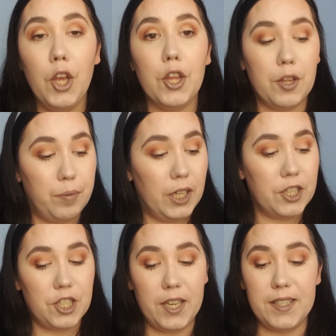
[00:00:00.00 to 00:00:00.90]
The
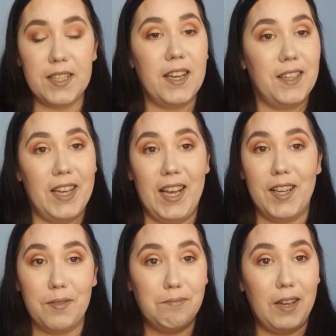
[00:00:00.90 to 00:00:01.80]
blushes,
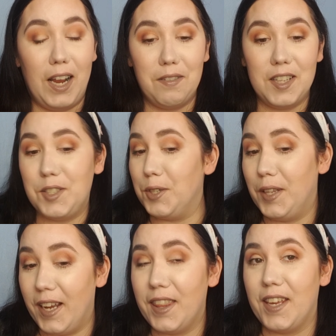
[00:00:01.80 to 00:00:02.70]
I really do
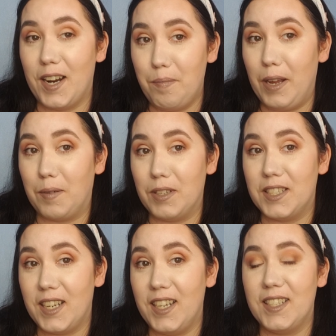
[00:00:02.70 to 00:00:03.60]
like. They are
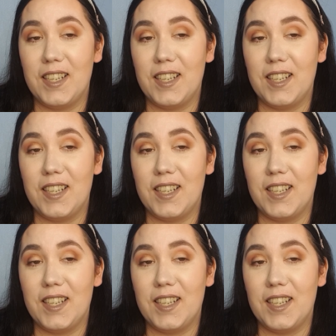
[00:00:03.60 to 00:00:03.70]
pigmented.